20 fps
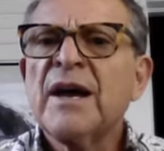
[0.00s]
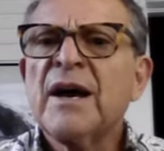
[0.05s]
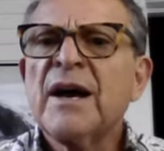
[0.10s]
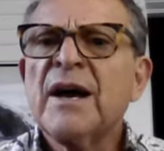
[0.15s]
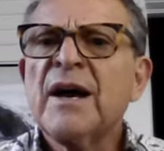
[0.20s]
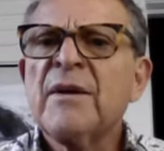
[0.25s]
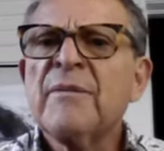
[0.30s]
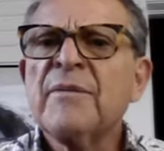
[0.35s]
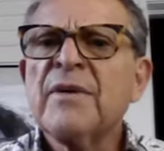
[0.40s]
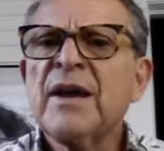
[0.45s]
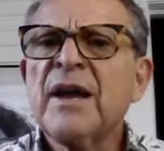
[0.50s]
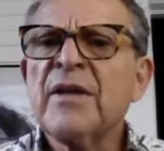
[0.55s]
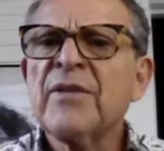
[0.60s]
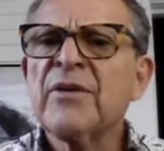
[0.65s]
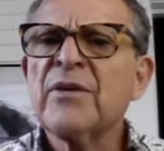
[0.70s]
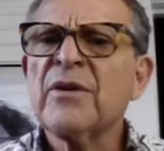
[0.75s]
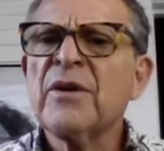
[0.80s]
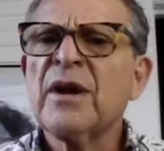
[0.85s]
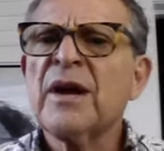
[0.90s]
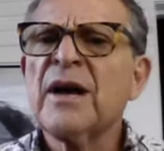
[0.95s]

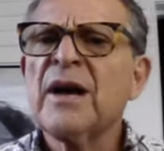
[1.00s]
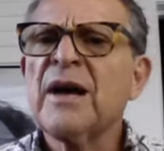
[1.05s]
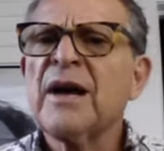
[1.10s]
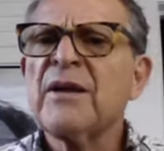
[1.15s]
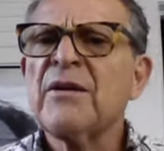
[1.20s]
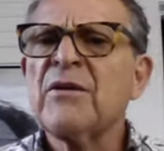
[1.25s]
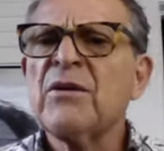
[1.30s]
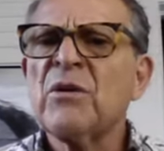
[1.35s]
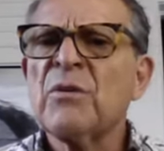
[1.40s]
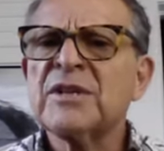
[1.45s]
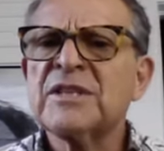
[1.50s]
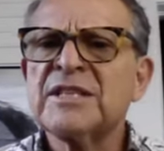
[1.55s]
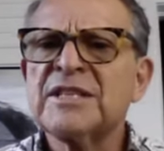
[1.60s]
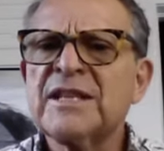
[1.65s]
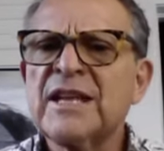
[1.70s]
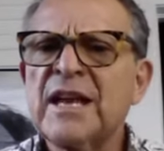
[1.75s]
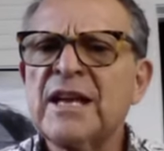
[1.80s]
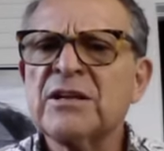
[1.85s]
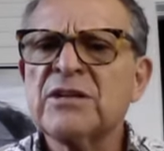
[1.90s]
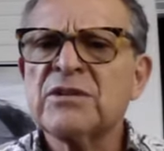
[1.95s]
Heather, I don't know what
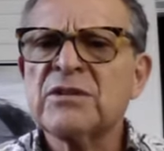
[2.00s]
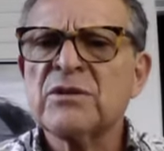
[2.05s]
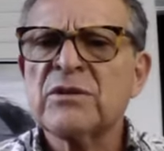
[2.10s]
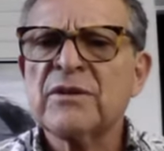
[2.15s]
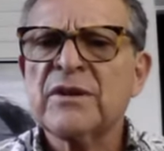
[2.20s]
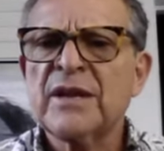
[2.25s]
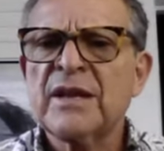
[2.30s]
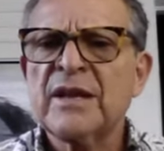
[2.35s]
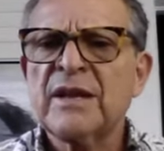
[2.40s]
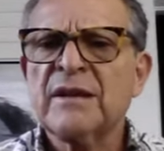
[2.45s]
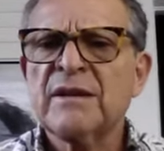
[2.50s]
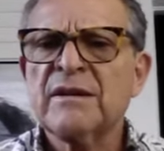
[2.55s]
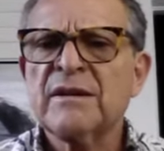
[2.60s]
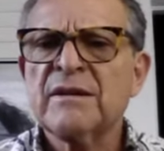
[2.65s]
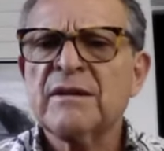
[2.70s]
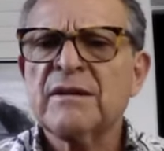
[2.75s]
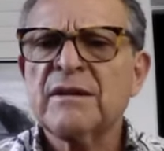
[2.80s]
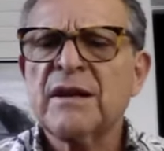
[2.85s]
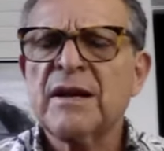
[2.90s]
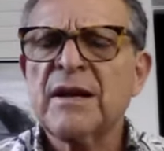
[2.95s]
state you're
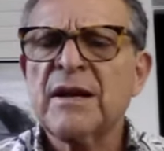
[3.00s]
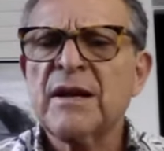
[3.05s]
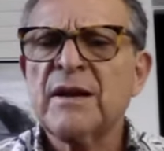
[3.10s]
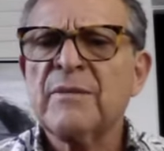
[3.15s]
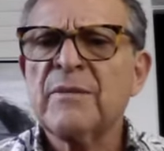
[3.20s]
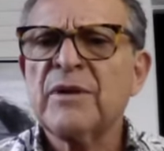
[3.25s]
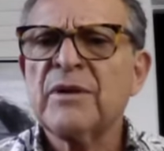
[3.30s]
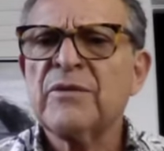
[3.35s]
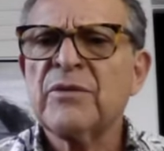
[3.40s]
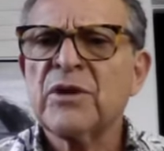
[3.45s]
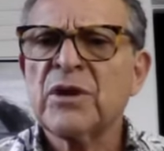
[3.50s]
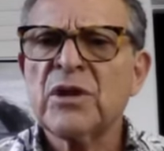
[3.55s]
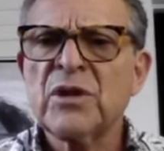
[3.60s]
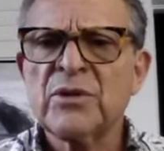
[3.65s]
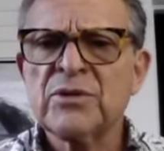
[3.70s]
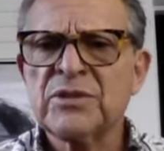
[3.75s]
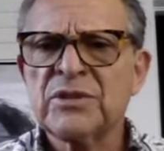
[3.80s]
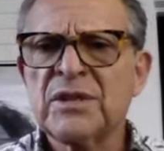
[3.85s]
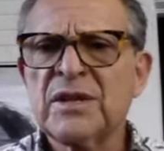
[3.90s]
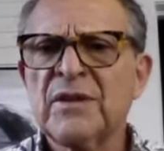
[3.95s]
in, but if you're
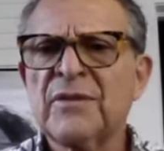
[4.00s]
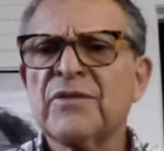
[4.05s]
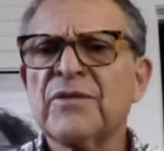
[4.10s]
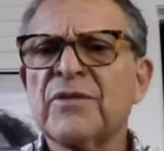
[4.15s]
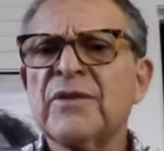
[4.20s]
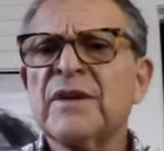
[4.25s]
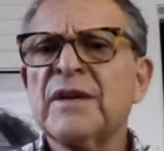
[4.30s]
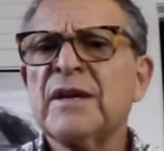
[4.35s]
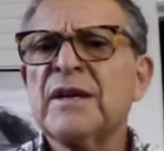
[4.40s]
close enough,